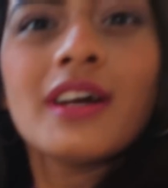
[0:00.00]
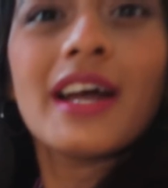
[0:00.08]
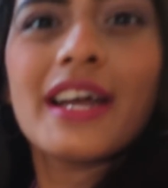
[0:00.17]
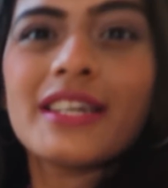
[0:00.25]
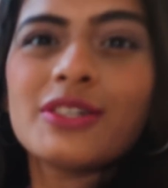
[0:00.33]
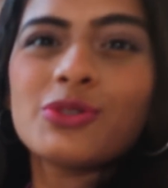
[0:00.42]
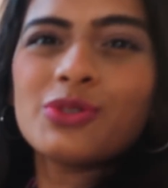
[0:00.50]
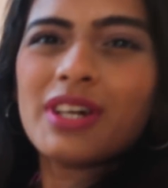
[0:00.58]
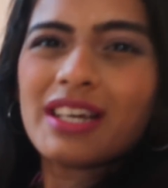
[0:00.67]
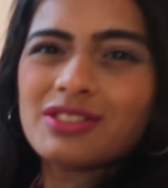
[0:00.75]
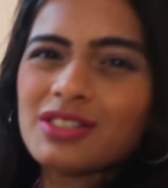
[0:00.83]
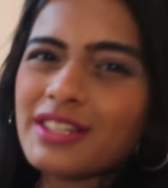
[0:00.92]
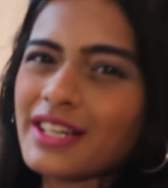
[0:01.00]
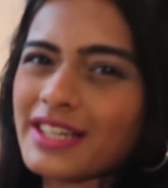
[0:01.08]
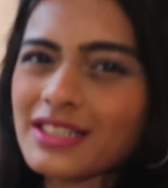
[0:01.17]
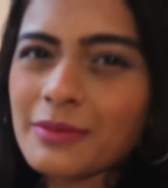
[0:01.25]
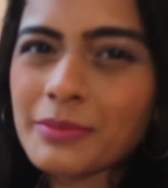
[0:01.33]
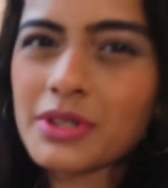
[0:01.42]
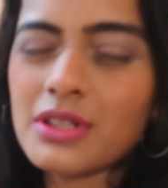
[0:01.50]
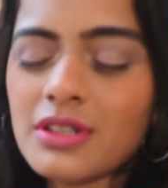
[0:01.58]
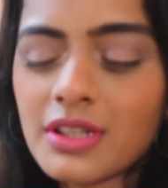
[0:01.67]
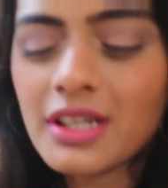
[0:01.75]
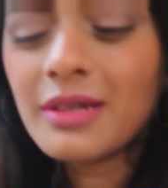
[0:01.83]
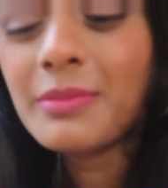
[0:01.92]
I don't actually like the
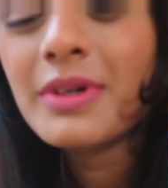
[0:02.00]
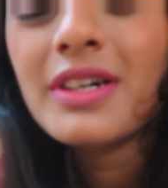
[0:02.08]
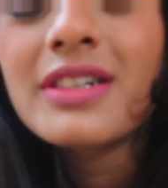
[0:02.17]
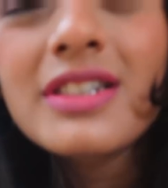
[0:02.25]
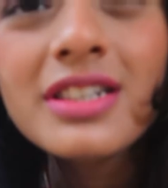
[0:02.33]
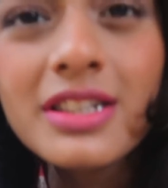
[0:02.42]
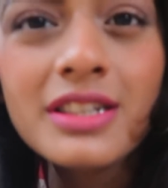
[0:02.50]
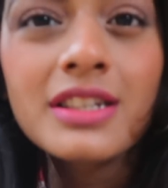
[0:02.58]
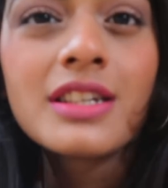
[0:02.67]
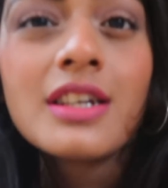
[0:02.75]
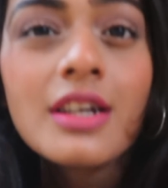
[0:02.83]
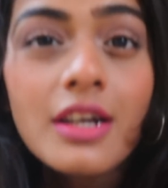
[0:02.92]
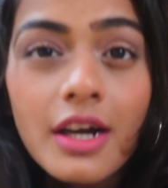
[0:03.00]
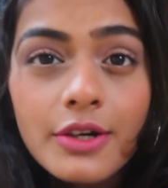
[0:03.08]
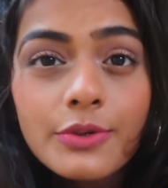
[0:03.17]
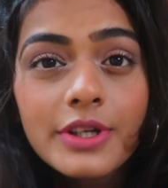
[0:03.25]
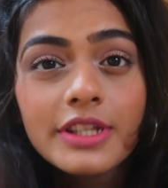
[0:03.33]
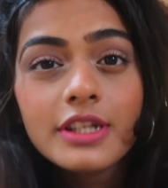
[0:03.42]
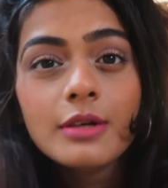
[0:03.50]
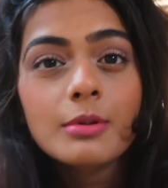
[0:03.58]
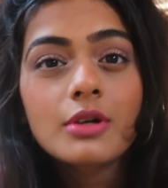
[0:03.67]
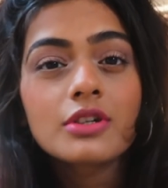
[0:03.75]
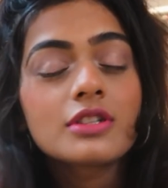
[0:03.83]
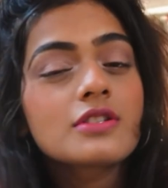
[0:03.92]
mirror there, but can't do anything
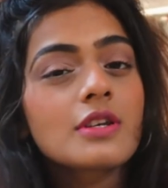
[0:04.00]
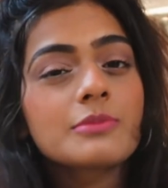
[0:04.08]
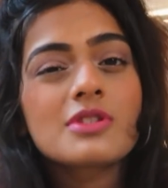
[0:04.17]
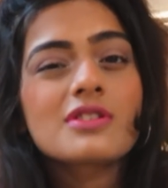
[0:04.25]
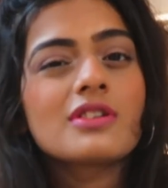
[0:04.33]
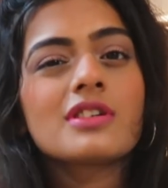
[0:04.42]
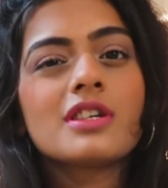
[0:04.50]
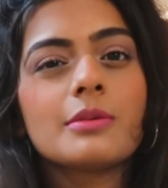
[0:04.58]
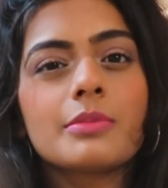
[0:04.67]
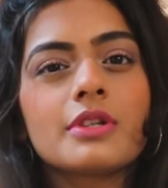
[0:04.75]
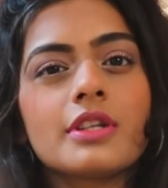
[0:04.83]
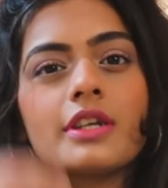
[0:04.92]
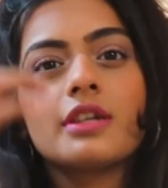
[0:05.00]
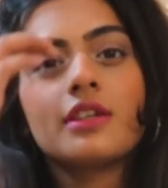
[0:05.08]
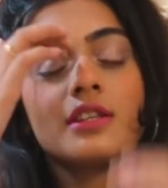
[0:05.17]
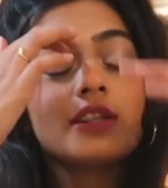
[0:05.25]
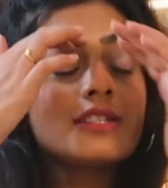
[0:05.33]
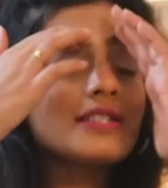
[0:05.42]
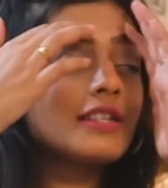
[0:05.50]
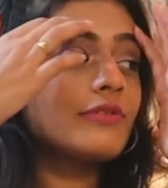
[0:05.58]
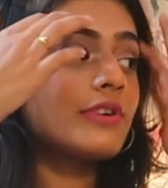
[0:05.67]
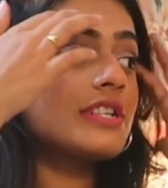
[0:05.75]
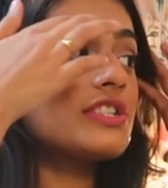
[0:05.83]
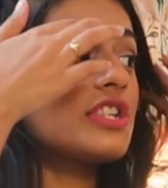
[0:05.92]
about it, so I'm just gonna keep it there. Let's see
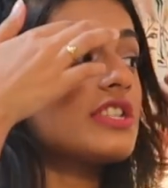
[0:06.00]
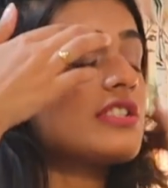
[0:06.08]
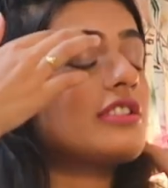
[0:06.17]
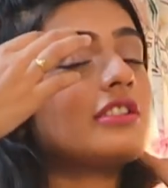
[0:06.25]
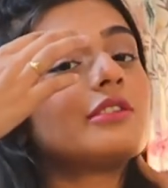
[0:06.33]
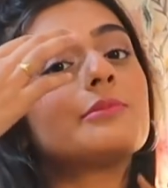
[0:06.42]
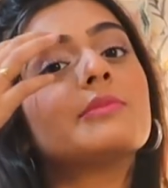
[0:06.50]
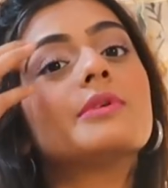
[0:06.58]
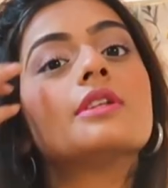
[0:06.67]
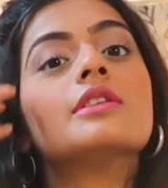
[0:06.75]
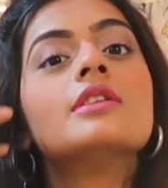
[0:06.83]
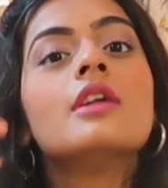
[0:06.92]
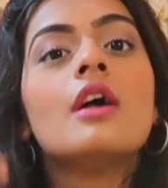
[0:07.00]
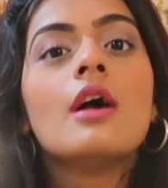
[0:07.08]
if I change it in the middle.